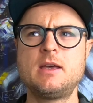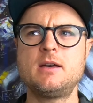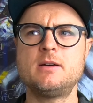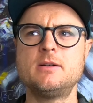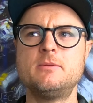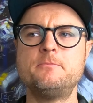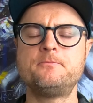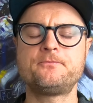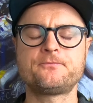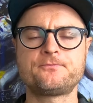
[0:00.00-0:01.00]

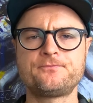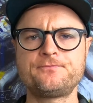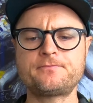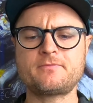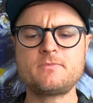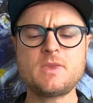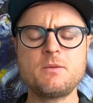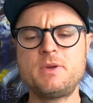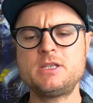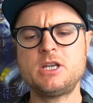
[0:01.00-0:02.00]

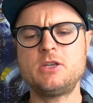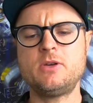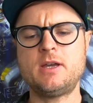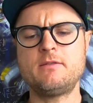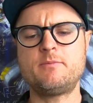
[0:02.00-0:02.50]
But yeah, you have